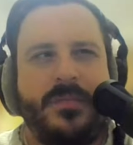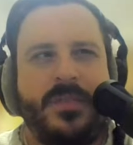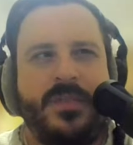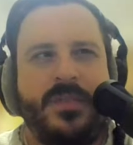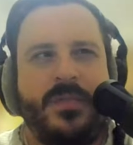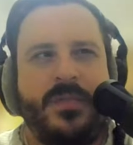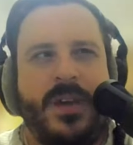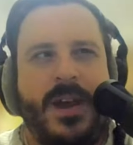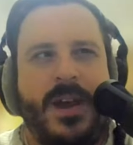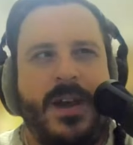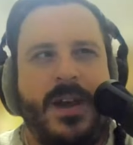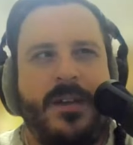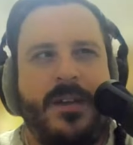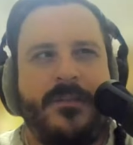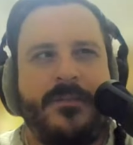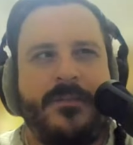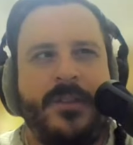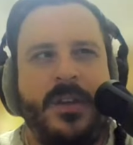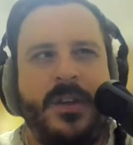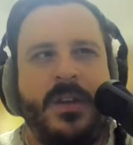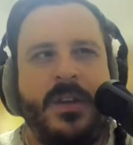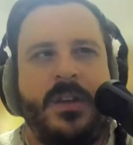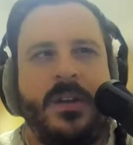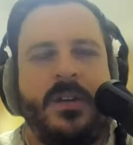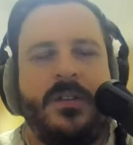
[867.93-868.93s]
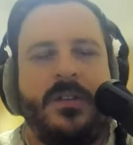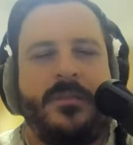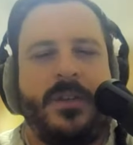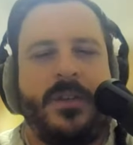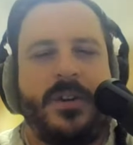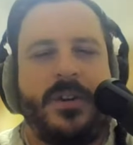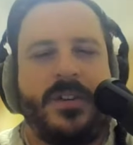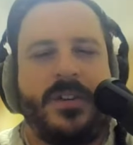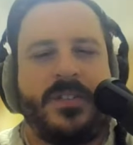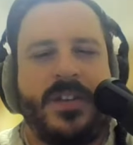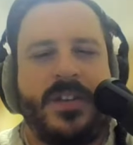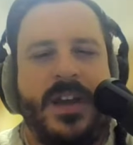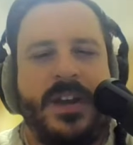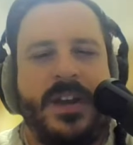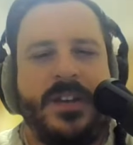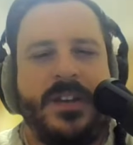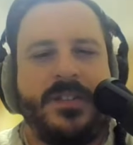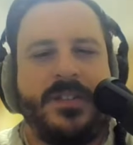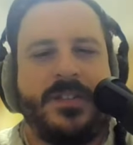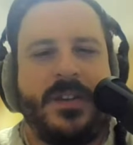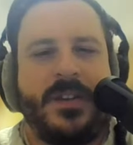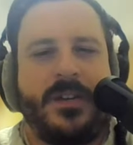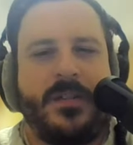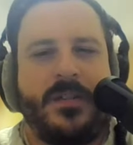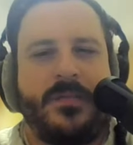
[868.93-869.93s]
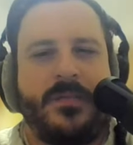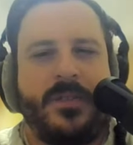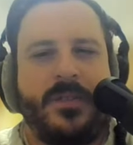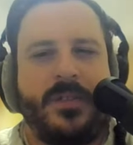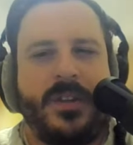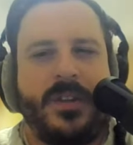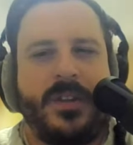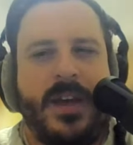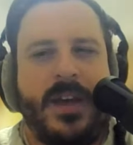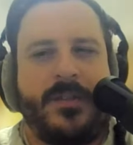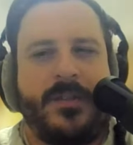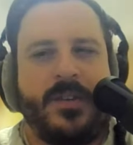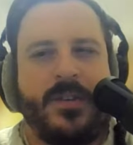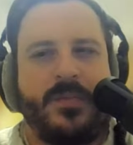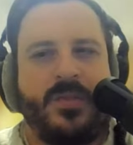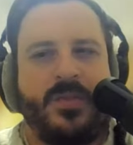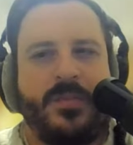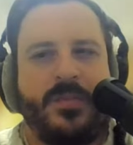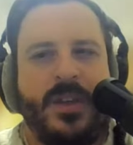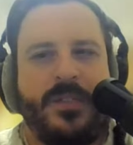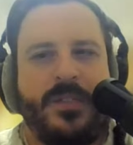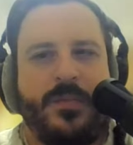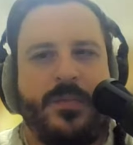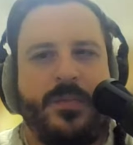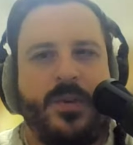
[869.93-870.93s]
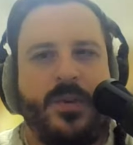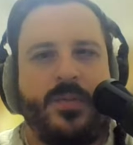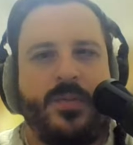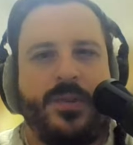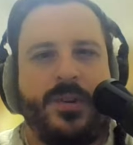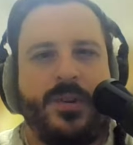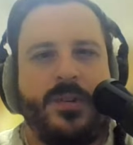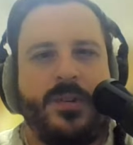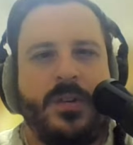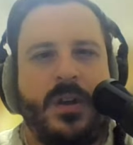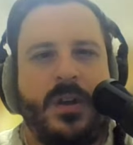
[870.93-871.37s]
You have various headings that aren't really navigable by the rotor